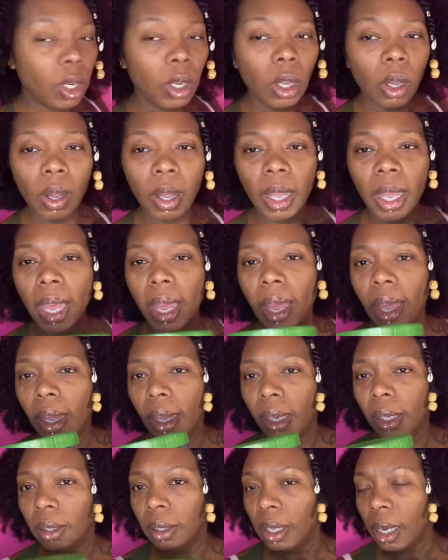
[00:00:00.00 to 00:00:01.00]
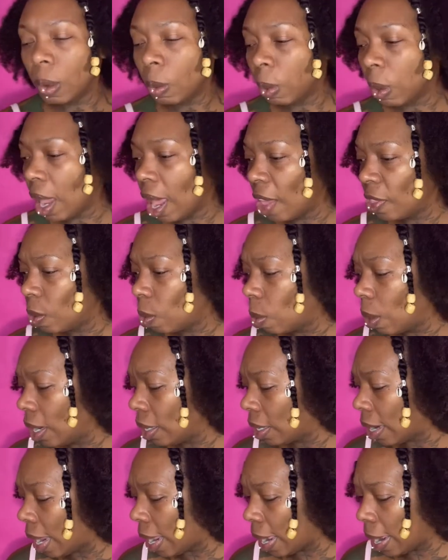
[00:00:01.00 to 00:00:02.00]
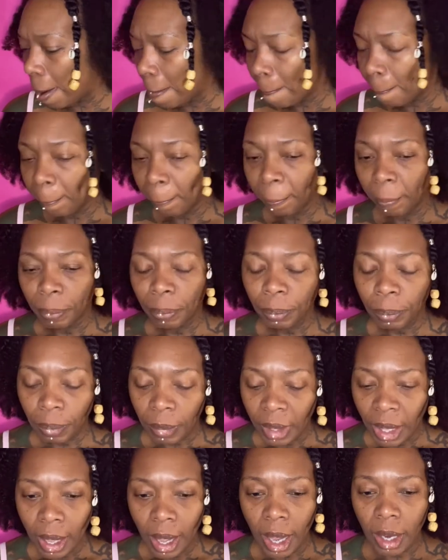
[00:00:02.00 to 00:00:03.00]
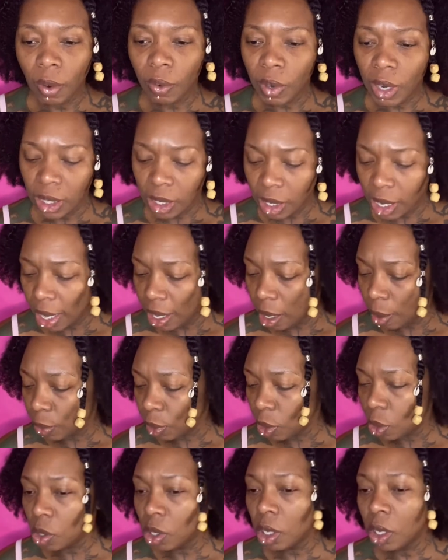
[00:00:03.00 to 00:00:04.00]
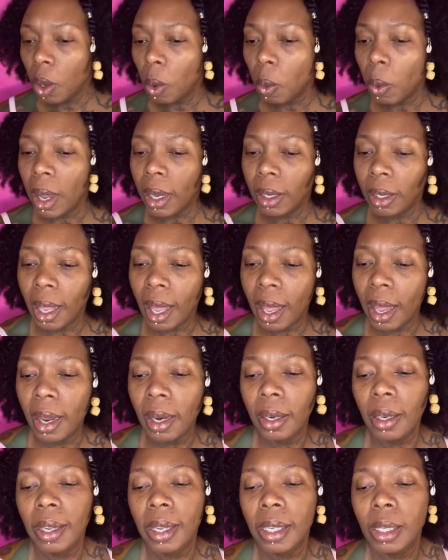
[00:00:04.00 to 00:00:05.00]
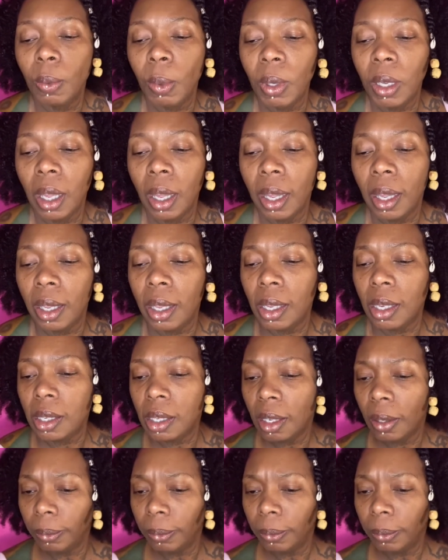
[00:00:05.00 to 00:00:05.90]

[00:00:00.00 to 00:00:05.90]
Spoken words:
go ahead and apply the Wetline. And the reason that I'm using the Wetline is because